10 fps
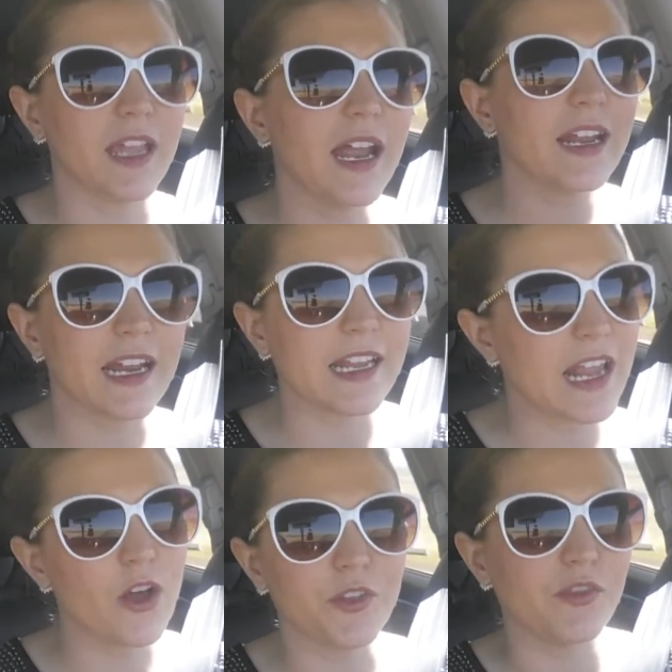
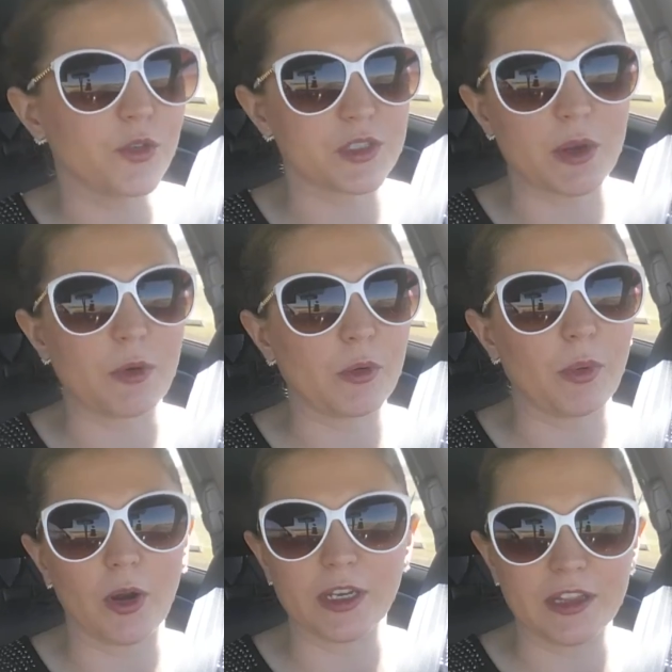getting healthy for summer
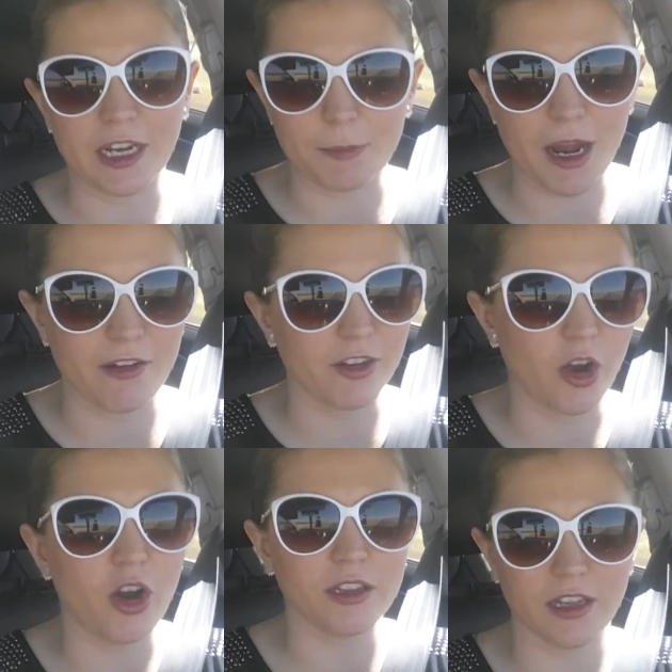party that I'm
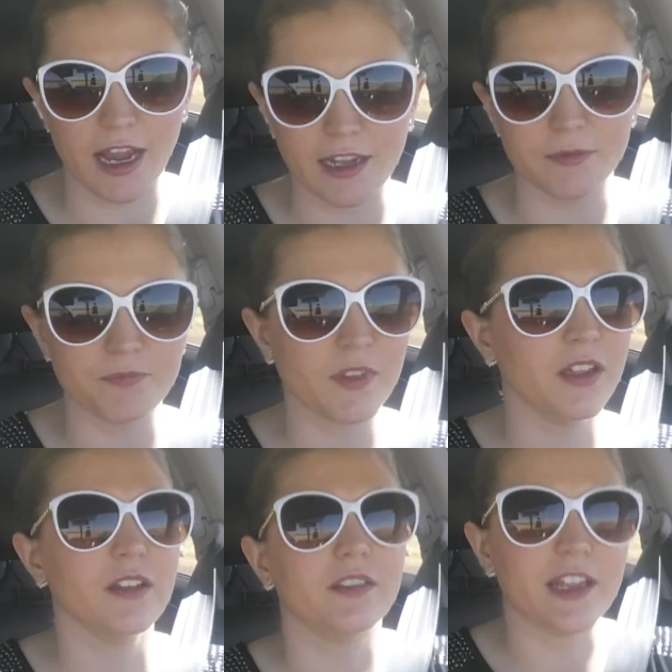having
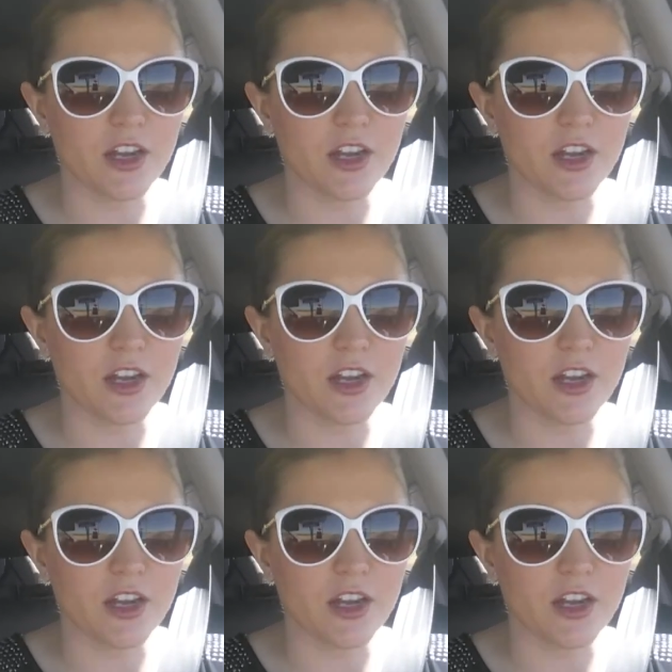online.